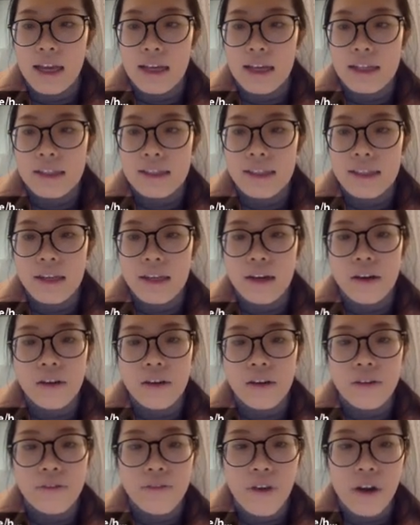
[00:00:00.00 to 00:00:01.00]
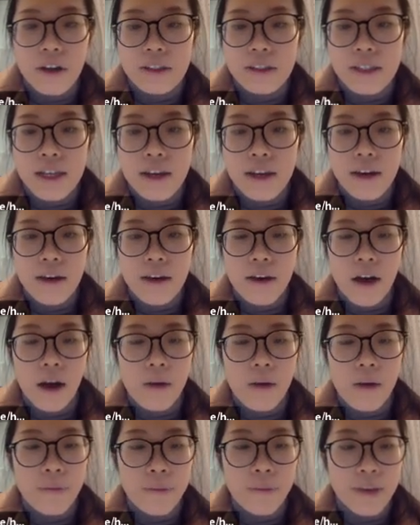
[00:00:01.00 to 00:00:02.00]
So for
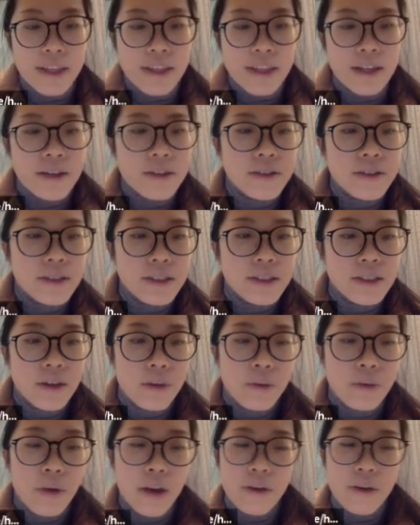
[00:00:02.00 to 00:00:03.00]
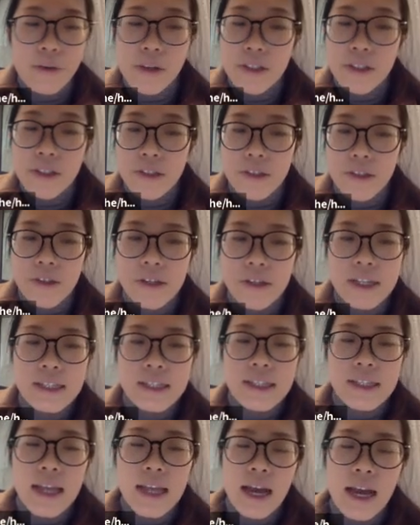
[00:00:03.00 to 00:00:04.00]
the Windows, what you would do
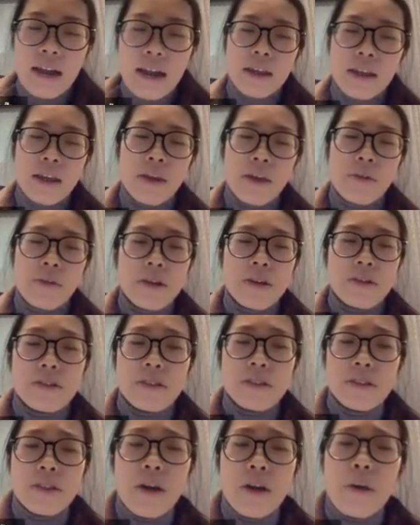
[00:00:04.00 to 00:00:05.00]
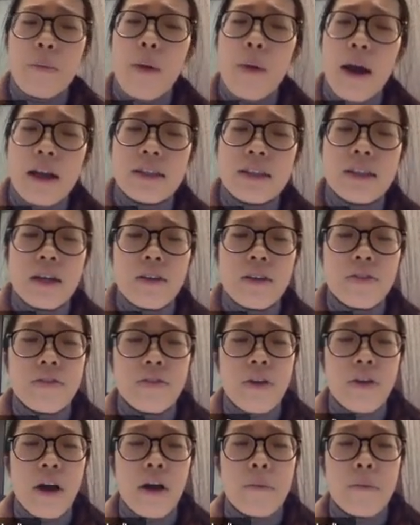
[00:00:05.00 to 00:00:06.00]
is that you will install Python
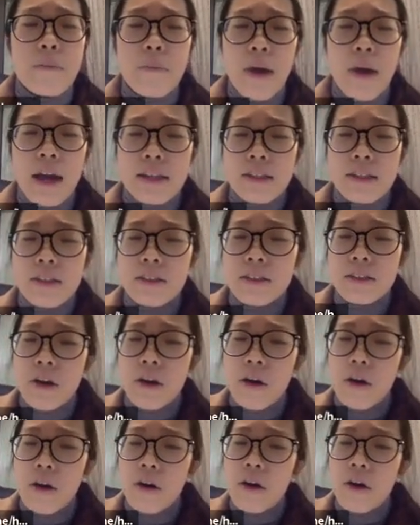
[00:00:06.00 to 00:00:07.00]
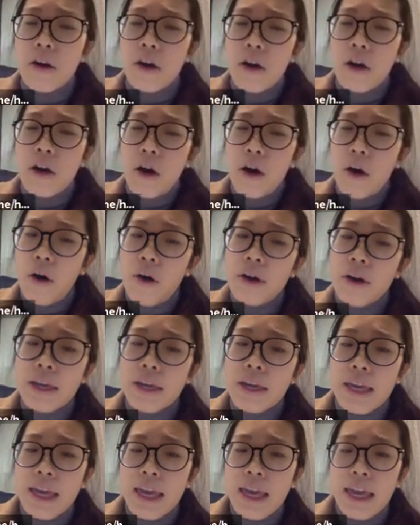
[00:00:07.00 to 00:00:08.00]
from python.org,
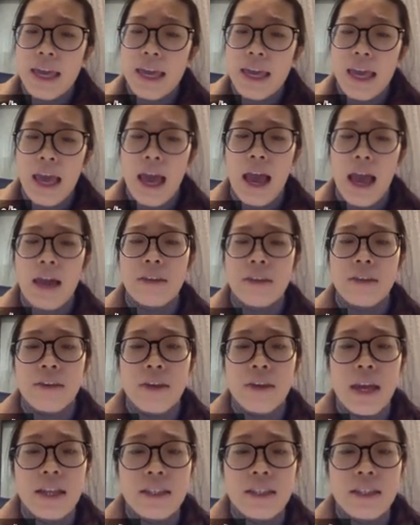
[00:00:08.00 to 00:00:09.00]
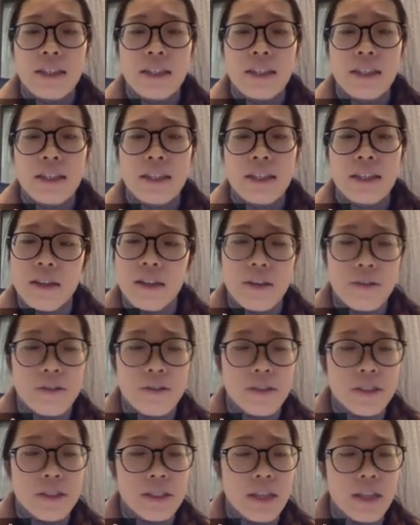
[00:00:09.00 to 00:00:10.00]
and you can typically
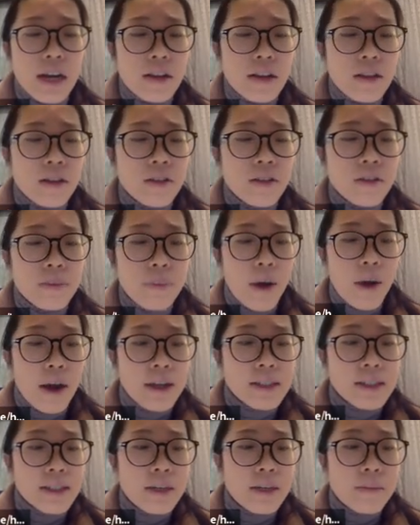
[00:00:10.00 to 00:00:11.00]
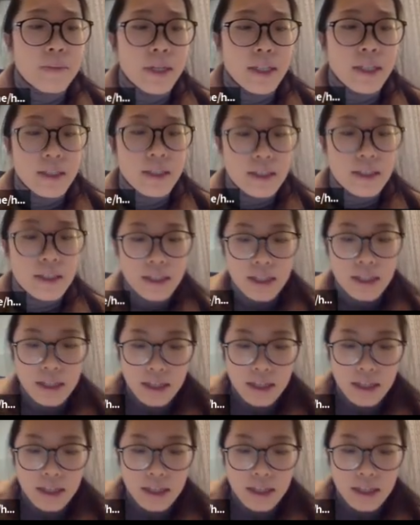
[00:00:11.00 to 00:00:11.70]
use download Python button